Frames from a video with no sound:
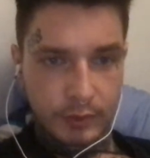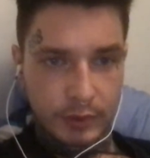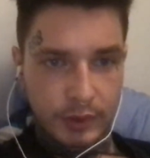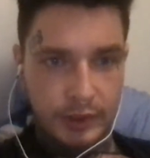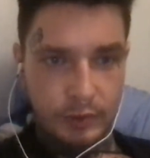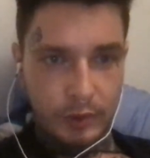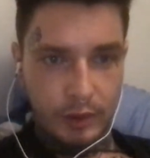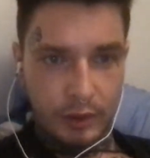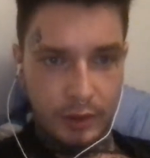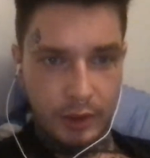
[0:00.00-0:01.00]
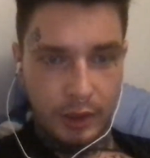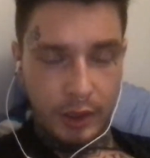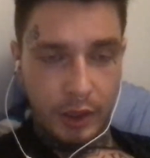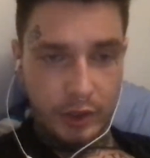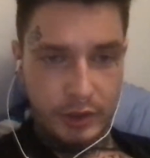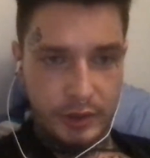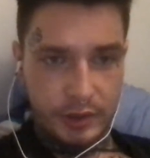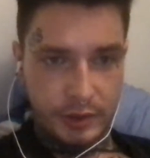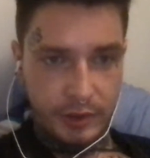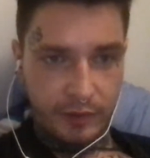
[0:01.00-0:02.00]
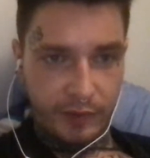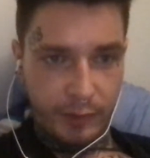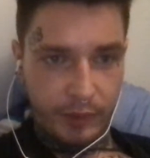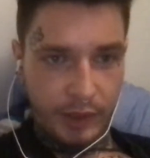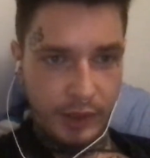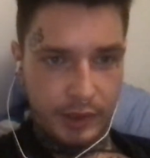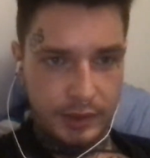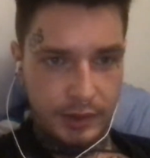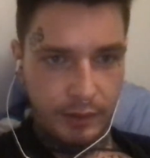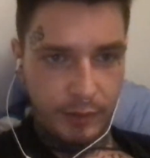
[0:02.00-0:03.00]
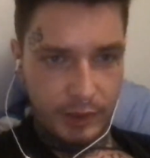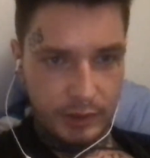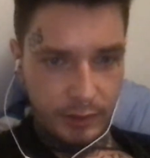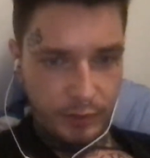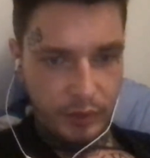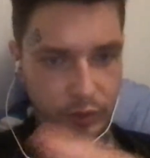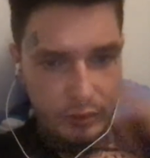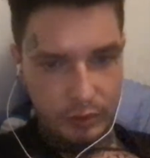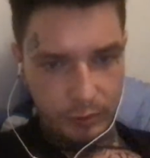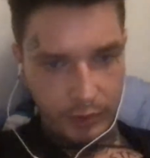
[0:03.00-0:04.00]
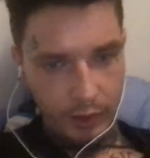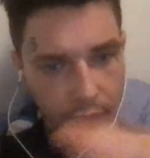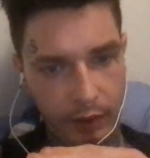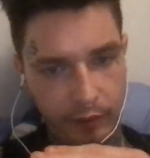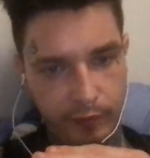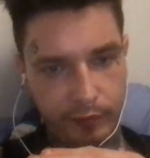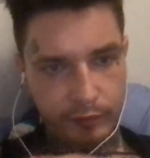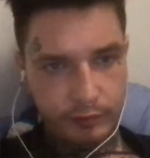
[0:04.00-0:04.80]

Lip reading: That's what a narcissistic family does. They mix abuse with love.